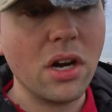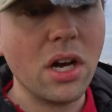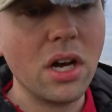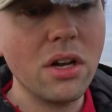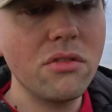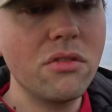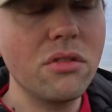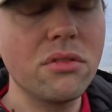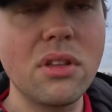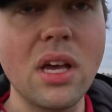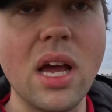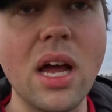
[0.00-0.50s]

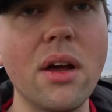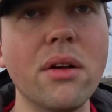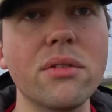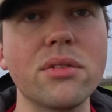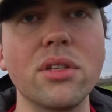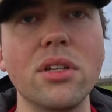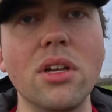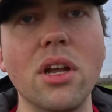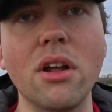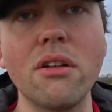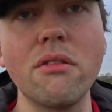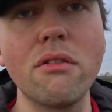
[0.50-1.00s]
£100,000,
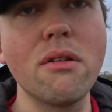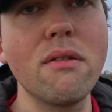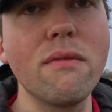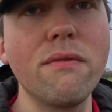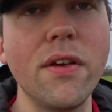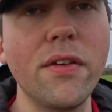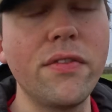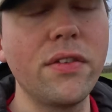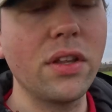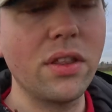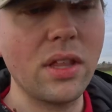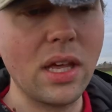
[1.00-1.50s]

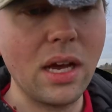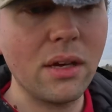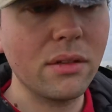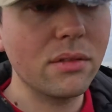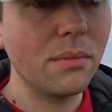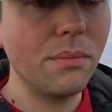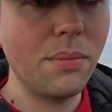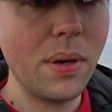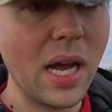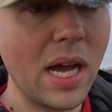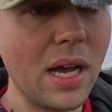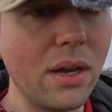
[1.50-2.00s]

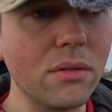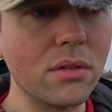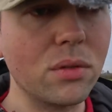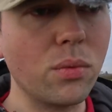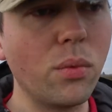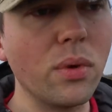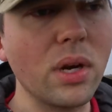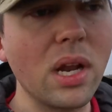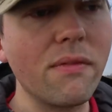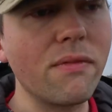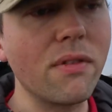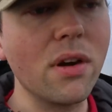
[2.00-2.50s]
£150,000,
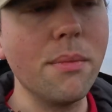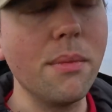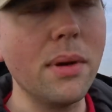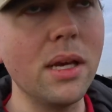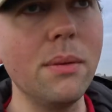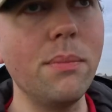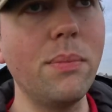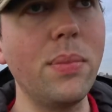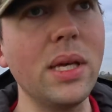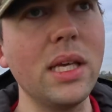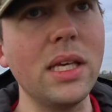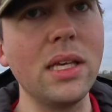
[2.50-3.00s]
whatever it
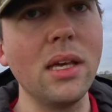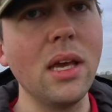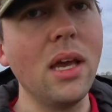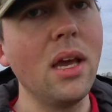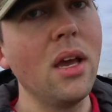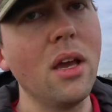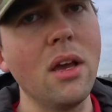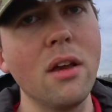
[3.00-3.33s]
may be.